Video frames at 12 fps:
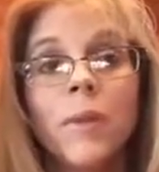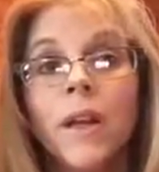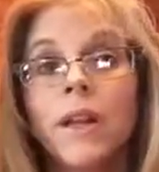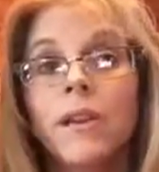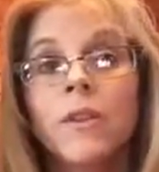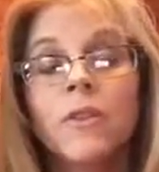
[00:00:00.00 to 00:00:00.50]

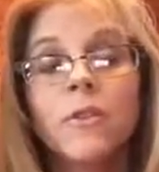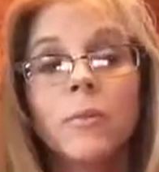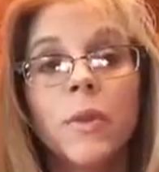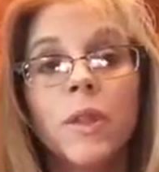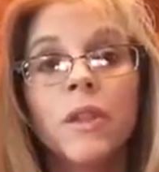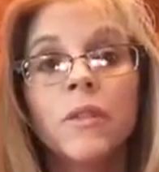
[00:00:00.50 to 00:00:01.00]
I encourage you,
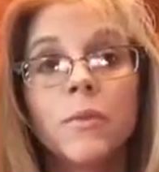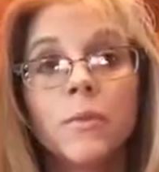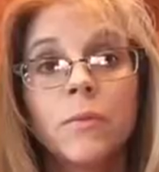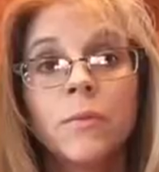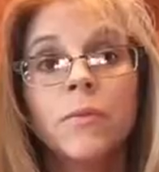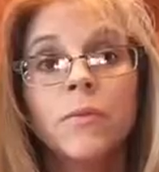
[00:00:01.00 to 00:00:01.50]
please,
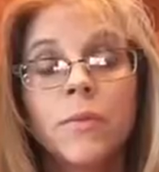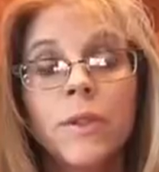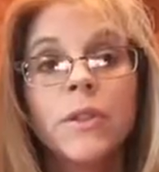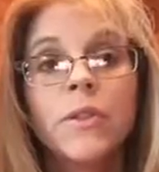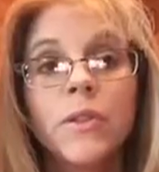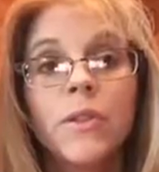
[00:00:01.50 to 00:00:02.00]

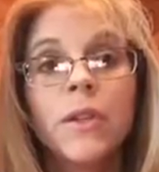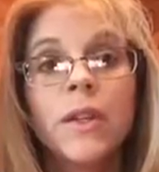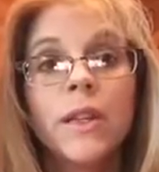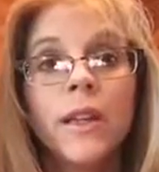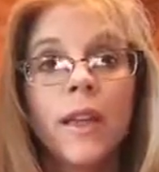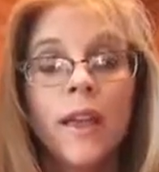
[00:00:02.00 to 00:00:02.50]
please do
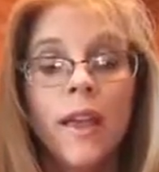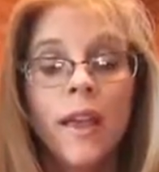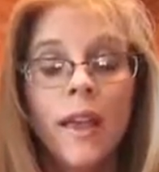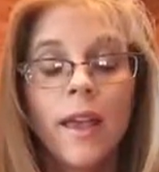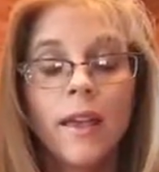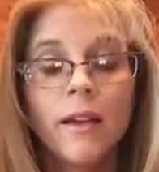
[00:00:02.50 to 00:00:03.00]
it.
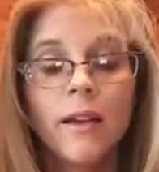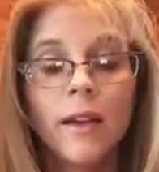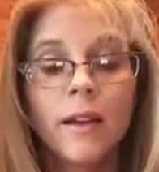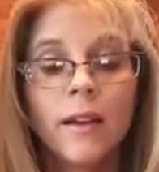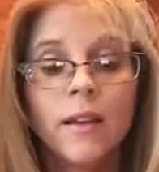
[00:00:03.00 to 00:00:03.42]
And